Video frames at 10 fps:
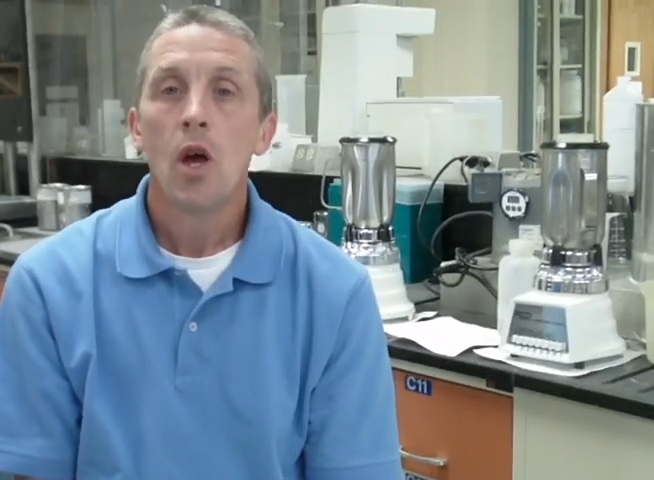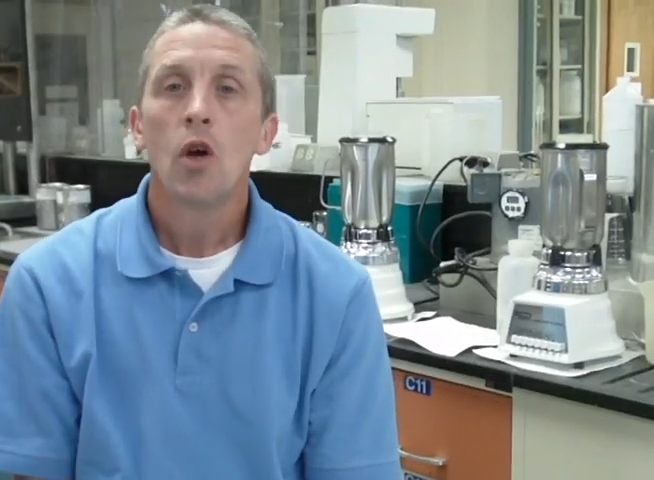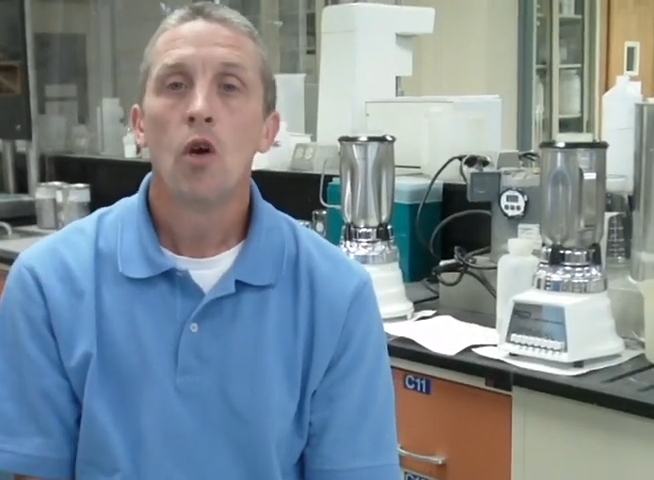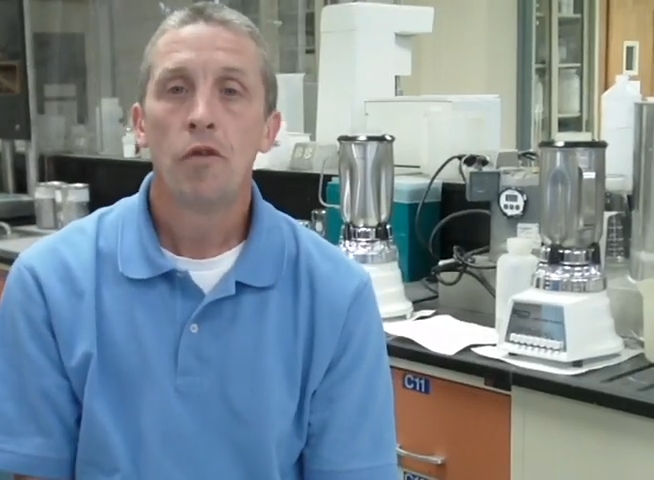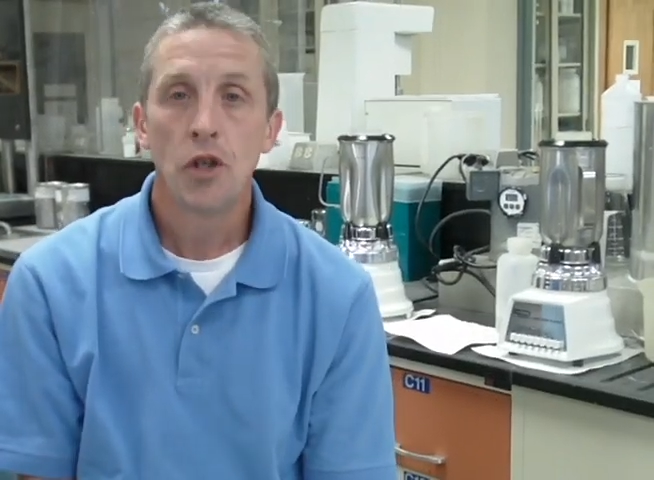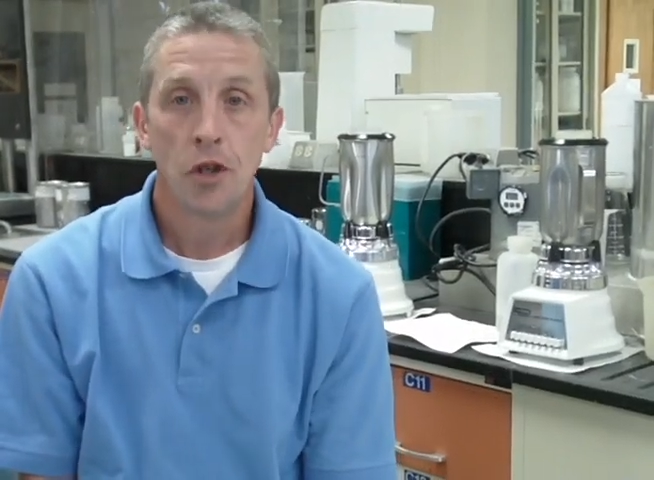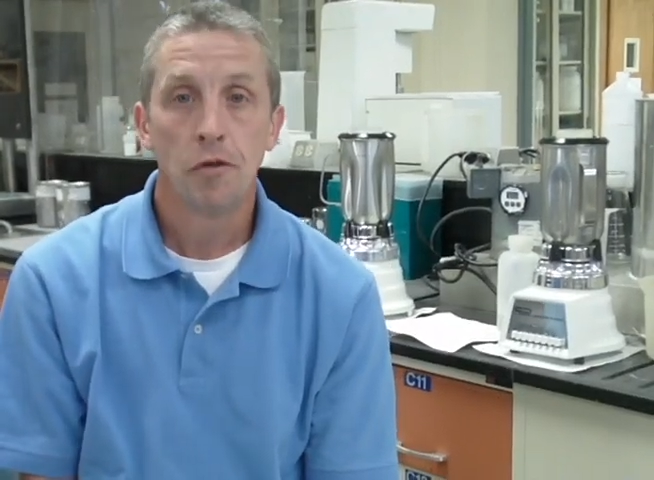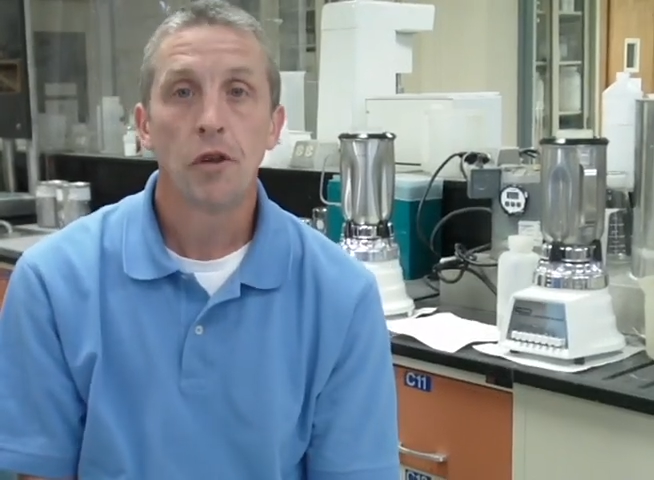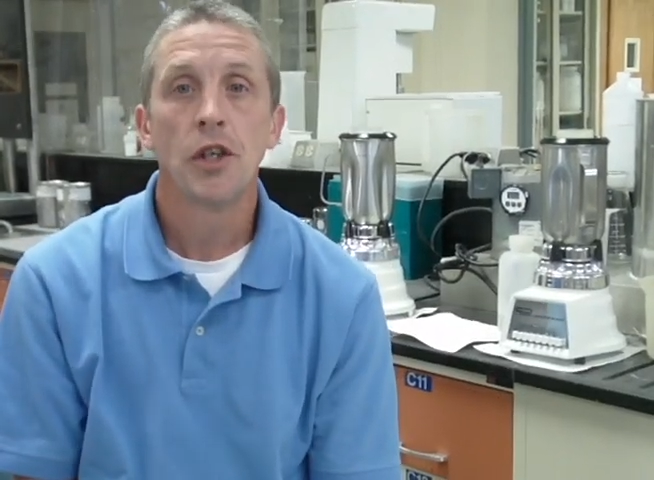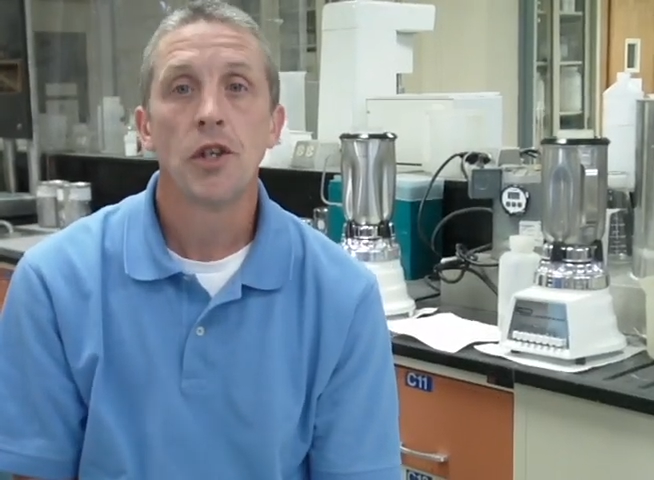Coefficient of
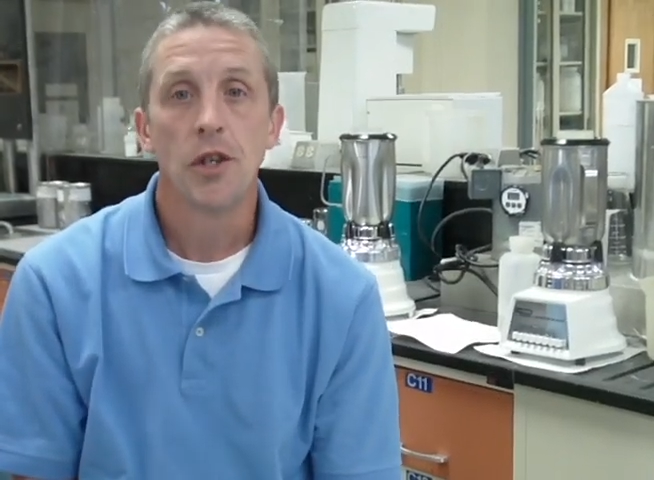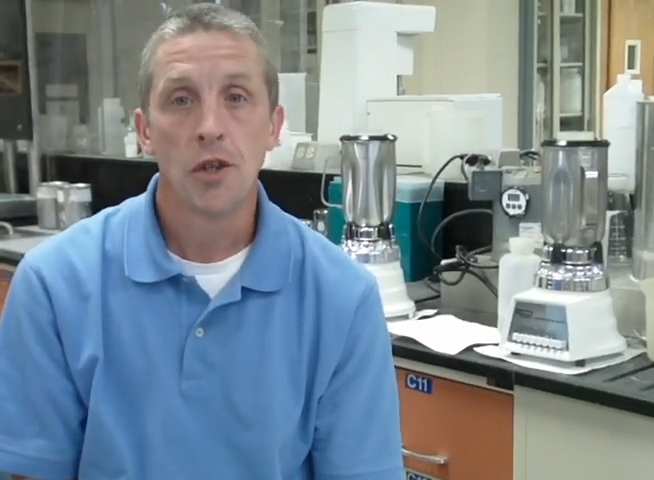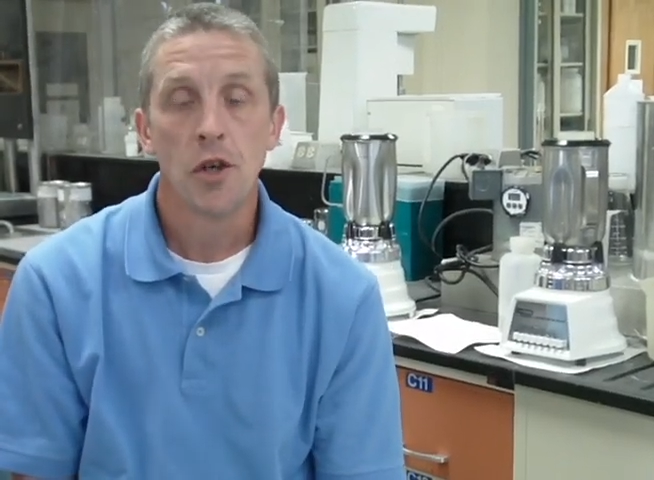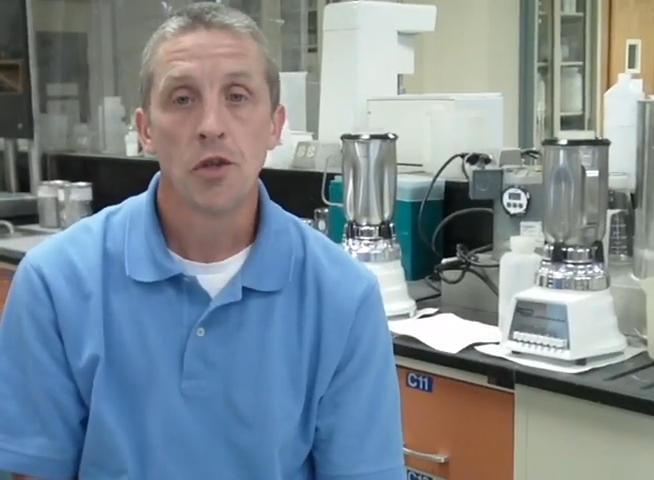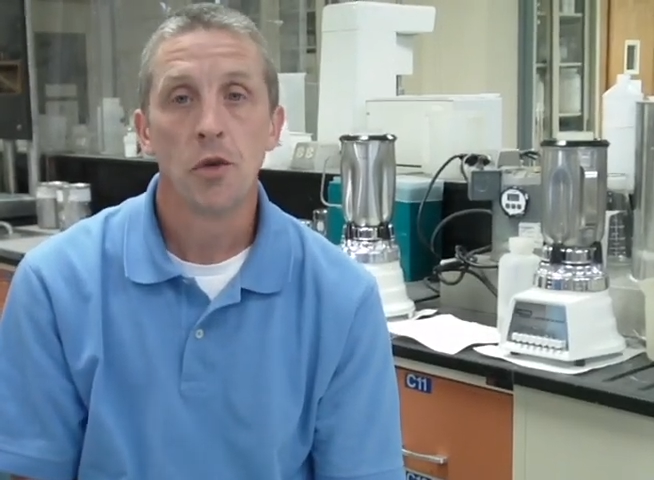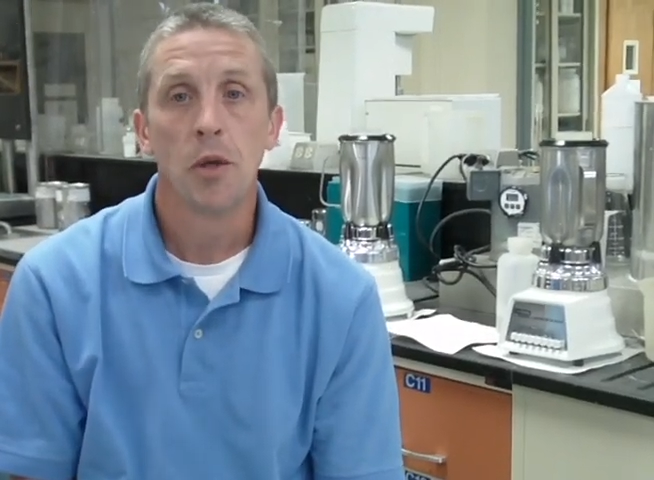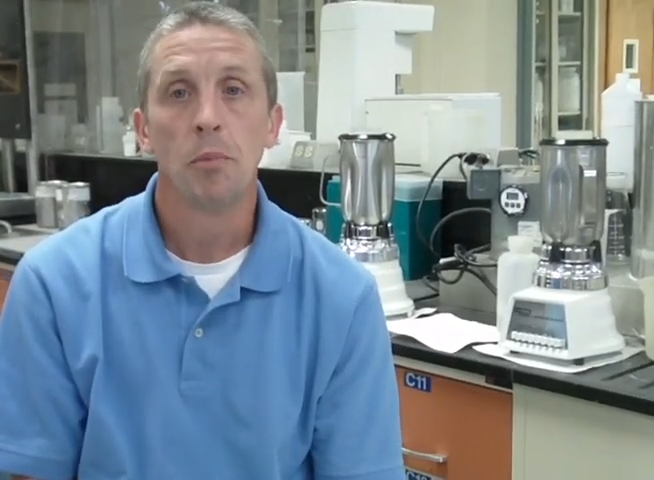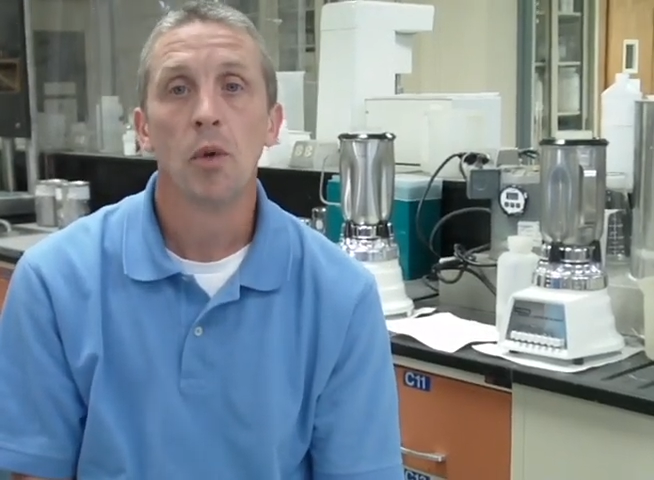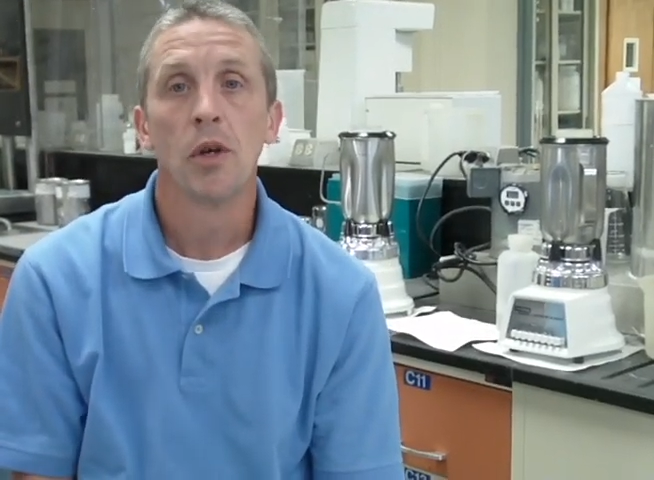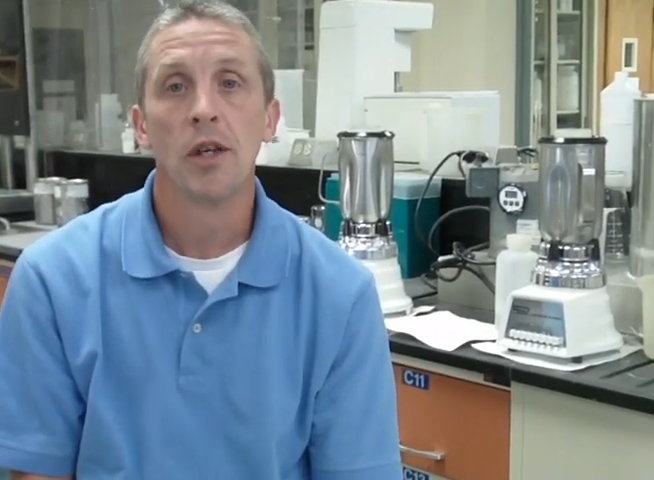friction is also an
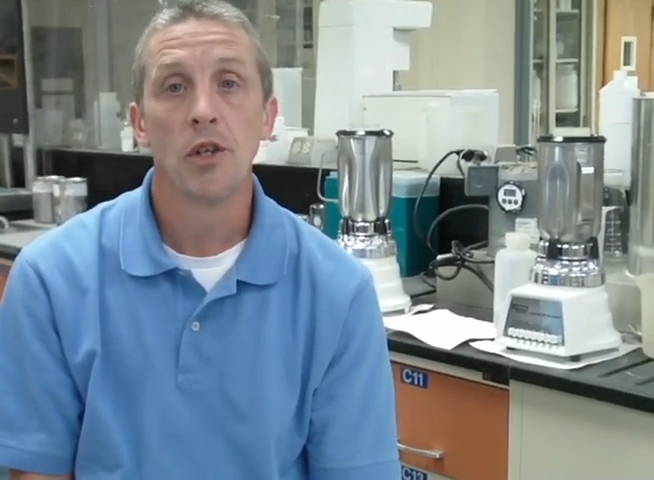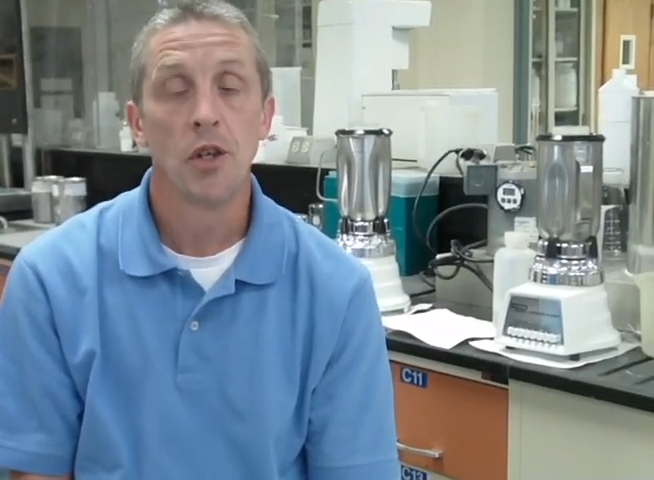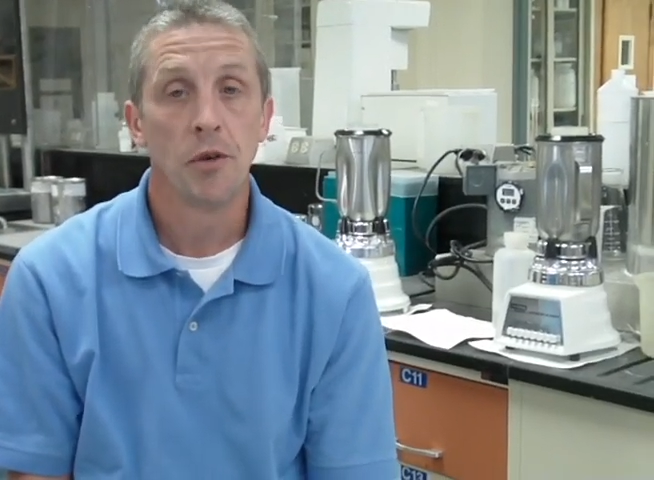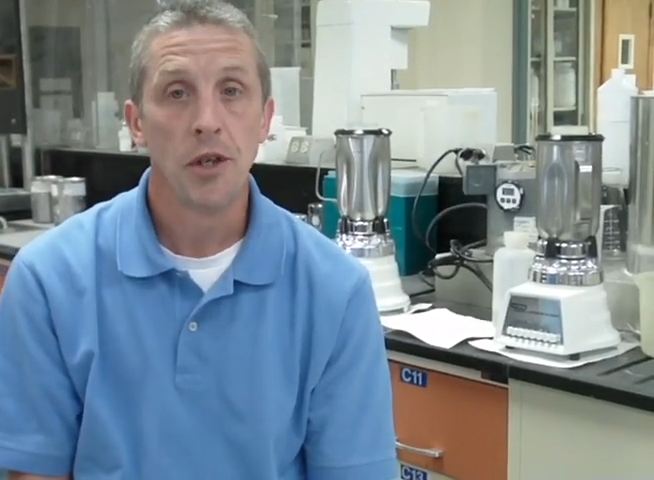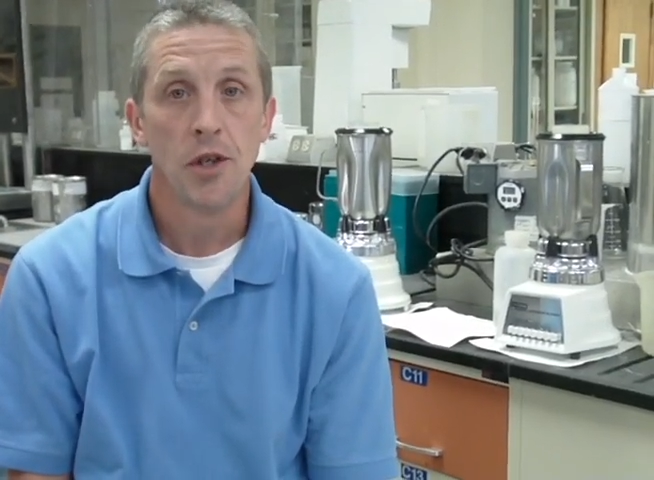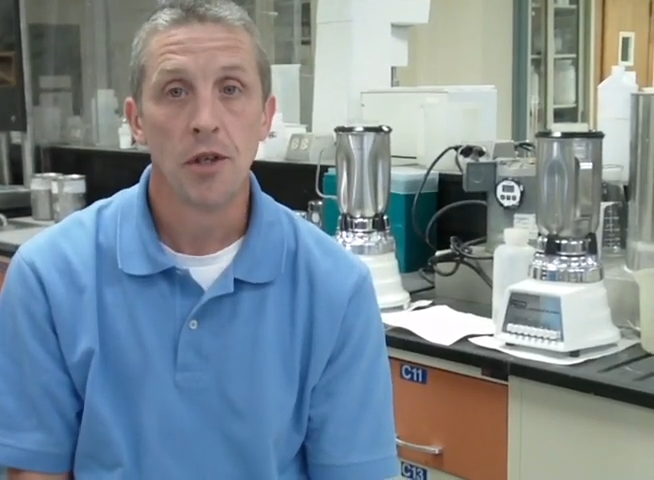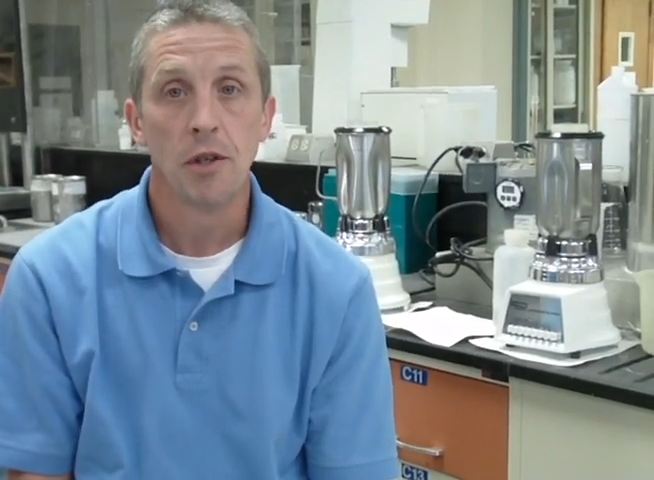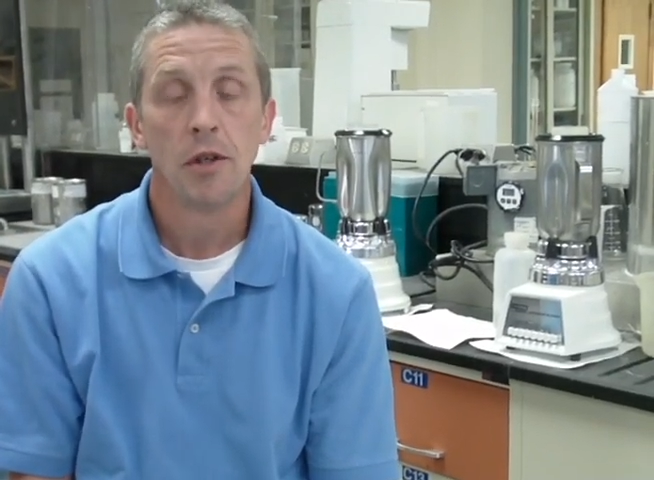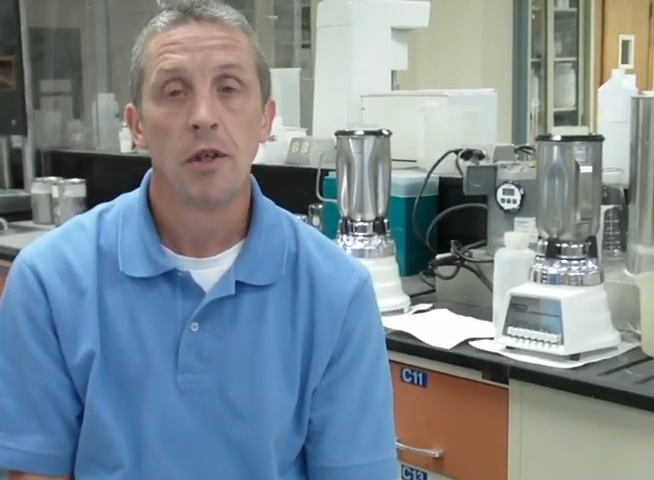important consideration.